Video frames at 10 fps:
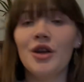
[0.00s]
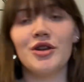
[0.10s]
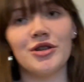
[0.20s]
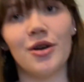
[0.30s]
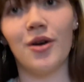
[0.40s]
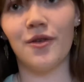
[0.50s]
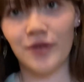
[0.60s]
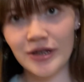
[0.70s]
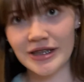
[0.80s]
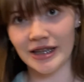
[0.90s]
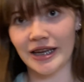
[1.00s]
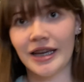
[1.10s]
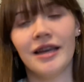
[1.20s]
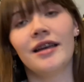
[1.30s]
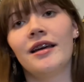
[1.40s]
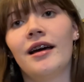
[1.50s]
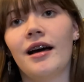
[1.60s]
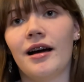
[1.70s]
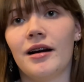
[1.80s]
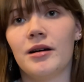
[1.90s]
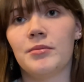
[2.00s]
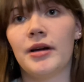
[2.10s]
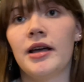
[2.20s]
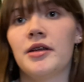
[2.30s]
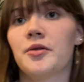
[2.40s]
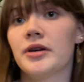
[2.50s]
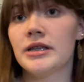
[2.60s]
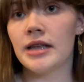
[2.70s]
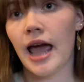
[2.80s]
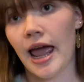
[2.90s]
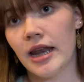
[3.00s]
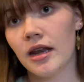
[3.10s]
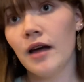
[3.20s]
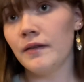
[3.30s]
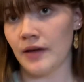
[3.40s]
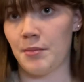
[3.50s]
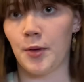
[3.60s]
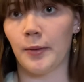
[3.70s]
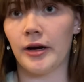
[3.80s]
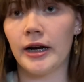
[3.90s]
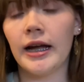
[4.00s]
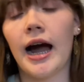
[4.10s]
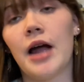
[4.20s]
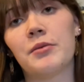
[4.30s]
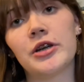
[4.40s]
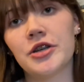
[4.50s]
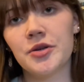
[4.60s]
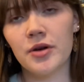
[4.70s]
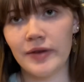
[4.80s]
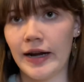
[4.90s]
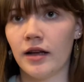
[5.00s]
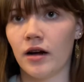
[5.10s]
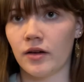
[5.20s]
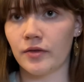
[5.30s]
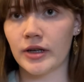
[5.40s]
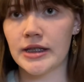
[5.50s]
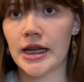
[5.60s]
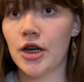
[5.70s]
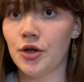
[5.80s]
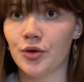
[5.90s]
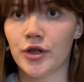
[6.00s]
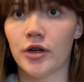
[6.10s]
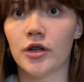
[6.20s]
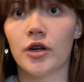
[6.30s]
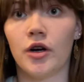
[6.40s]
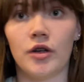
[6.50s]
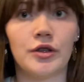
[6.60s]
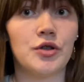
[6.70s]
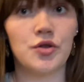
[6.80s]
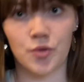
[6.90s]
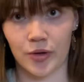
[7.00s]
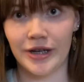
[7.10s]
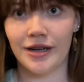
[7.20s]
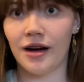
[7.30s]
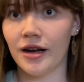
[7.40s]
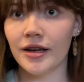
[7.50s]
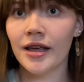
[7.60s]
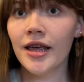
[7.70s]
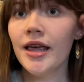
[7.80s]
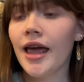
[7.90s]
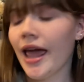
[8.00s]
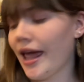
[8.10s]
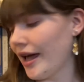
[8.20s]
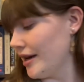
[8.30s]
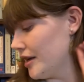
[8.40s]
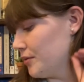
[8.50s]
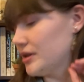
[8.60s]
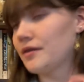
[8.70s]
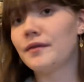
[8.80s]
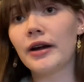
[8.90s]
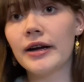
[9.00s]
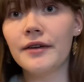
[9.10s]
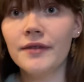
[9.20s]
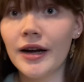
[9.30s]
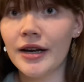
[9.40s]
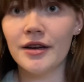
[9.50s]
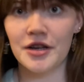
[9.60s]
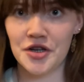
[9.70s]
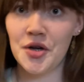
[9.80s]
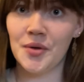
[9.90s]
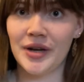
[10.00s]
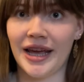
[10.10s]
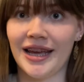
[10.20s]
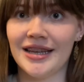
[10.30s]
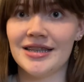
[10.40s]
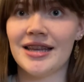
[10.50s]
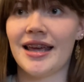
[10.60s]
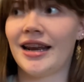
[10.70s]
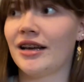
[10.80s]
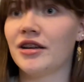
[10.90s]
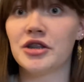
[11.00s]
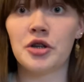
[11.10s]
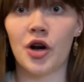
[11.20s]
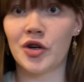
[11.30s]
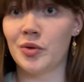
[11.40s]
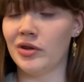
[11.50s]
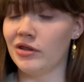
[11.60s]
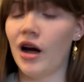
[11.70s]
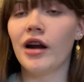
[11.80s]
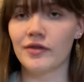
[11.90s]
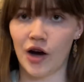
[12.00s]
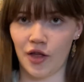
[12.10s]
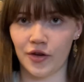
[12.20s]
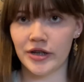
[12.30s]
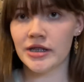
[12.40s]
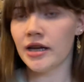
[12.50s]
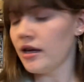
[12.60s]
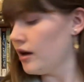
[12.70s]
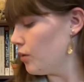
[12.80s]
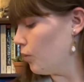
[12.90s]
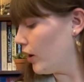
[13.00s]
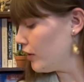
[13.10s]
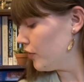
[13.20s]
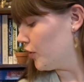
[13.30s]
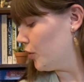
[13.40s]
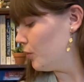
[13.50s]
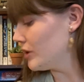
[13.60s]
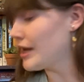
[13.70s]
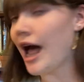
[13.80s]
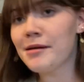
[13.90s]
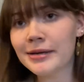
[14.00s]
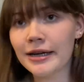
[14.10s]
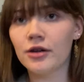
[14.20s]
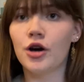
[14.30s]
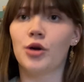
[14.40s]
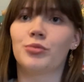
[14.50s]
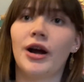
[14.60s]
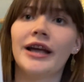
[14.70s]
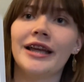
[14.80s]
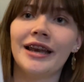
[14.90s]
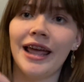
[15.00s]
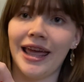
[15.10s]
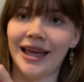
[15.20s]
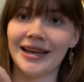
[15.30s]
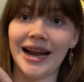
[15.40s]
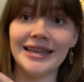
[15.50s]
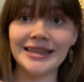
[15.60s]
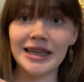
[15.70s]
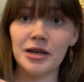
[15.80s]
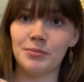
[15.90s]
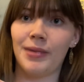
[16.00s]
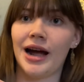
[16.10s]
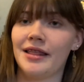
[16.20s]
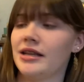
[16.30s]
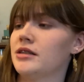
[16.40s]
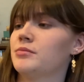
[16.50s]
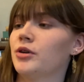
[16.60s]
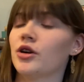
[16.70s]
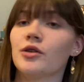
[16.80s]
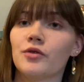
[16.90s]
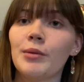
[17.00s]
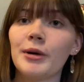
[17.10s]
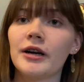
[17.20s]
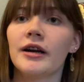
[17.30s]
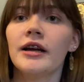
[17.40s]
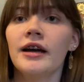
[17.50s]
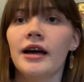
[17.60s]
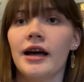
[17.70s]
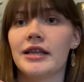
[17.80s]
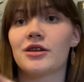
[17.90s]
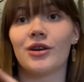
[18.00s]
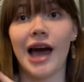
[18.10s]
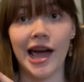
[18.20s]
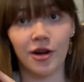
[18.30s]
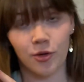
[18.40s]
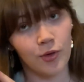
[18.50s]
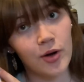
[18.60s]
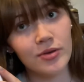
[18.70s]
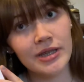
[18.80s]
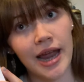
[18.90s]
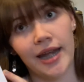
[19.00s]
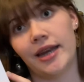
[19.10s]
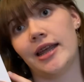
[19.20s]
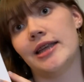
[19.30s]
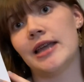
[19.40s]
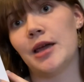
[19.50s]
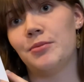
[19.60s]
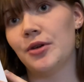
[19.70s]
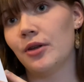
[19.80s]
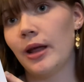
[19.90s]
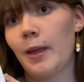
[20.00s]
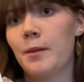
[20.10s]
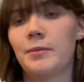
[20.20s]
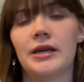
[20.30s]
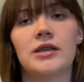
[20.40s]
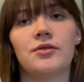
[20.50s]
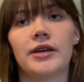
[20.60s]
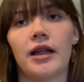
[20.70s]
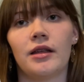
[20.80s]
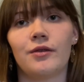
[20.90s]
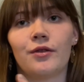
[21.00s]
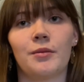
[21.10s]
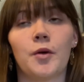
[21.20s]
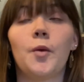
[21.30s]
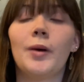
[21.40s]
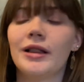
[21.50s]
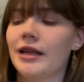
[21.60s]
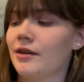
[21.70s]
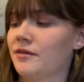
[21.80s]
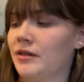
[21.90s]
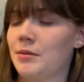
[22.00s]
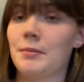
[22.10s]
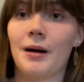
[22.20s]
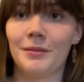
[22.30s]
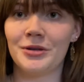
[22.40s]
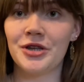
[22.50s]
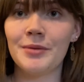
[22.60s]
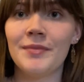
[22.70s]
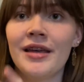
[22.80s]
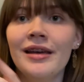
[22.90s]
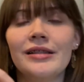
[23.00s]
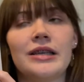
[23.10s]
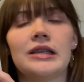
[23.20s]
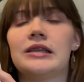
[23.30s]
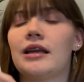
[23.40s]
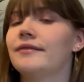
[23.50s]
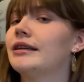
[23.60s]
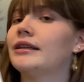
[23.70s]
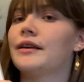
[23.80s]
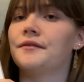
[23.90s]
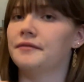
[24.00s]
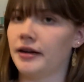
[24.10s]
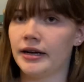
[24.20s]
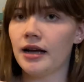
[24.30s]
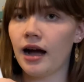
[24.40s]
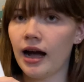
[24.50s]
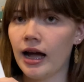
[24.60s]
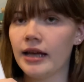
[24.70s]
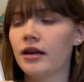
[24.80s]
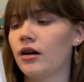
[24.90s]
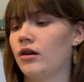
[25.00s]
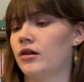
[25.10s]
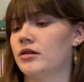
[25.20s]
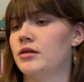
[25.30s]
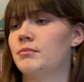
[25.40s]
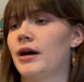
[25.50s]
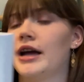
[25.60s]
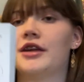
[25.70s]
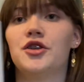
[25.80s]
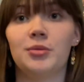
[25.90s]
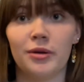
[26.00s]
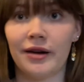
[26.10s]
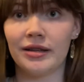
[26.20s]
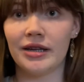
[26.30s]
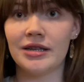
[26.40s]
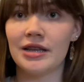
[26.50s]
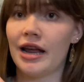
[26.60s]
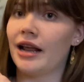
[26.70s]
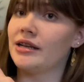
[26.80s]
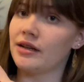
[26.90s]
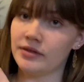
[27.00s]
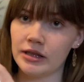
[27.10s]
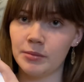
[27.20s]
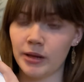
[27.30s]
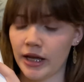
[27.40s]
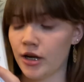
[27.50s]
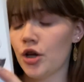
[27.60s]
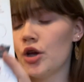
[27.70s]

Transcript: So firstly, towards the end of February, I went to a writing conference in Utah called StoryCon, and it was a very fun 2 days, and I got to talk to a lot of authors, one of whom was Abigail O'Brien, and I did buy this book from her. It's called Iron Rose, and it is a Beauty and the Beast retelling from Quill and Flame Publishing. This is definitely very high on my to-be-read list, and I definitely plan